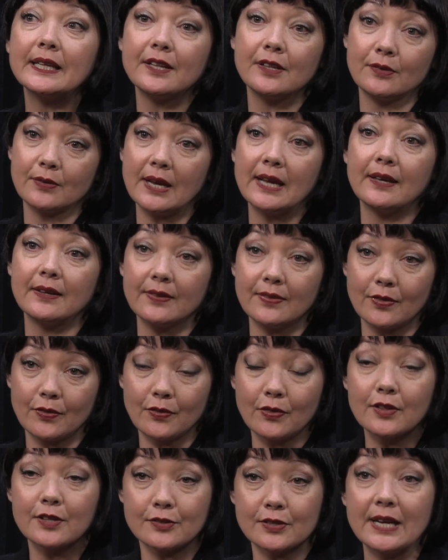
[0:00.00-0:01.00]

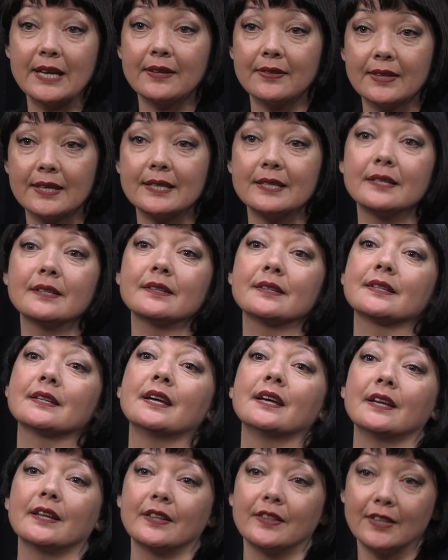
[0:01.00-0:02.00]
strengthens
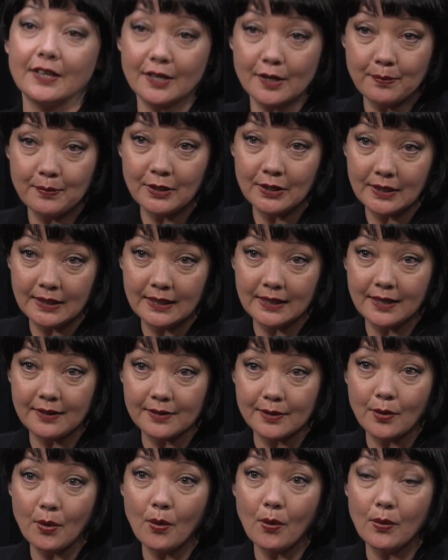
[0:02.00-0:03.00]
the community as
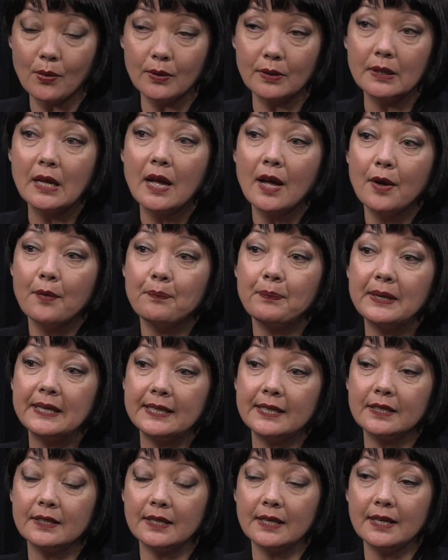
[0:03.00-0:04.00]
a whole, but
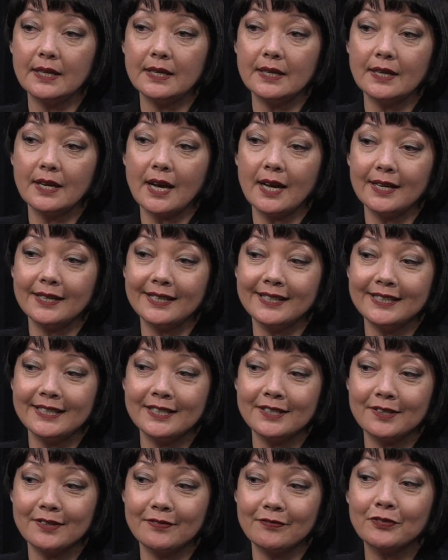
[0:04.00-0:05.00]

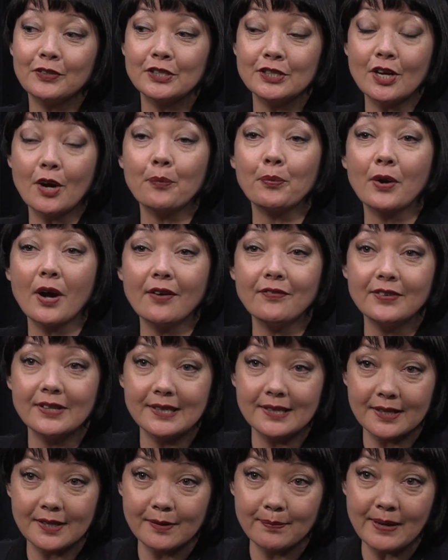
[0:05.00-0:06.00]
it's for
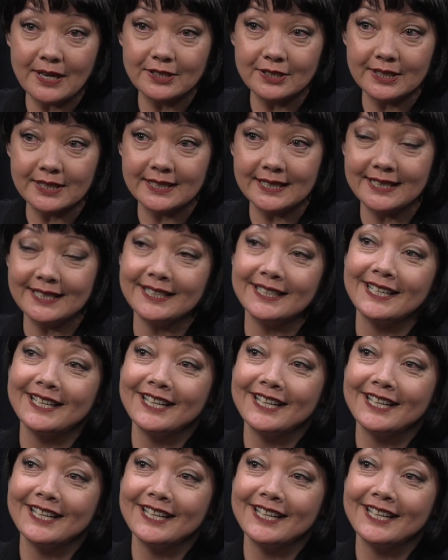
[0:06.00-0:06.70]
nonprofits especially,